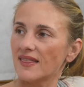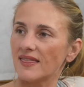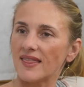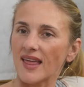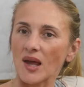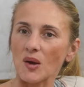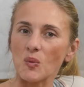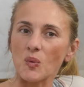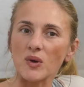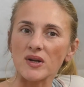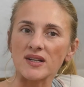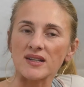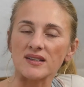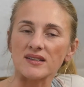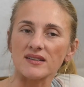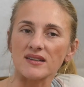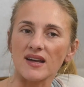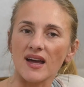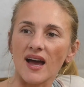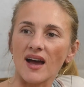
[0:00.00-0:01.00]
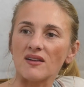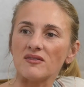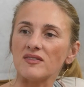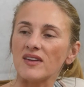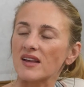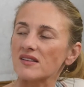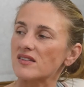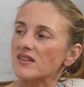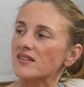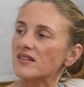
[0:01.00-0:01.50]
they wouldn't have
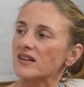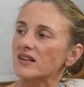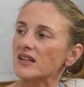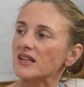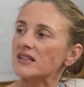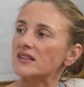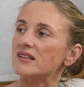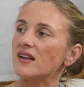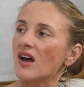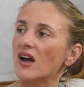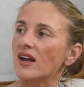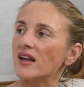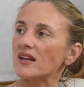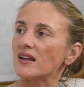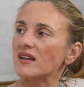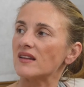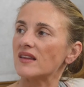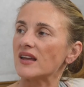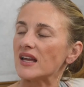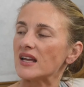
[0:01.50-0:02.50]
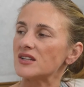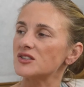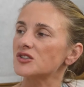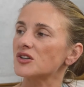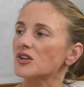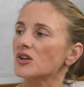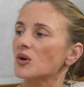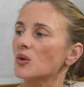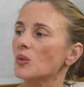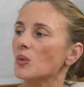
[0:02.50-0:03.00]
necessarily done the
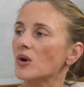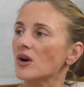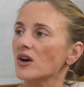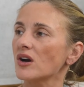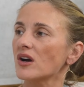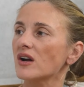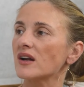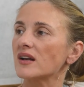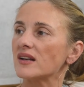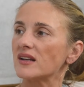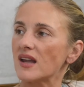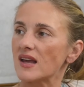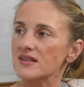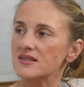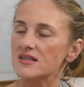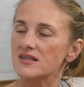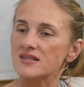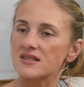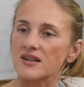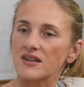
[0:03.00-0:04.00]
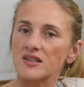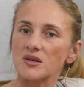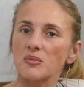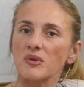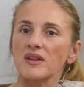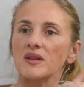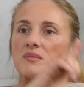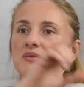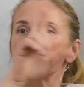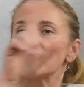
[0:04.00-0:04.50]
internal work necessary to bring them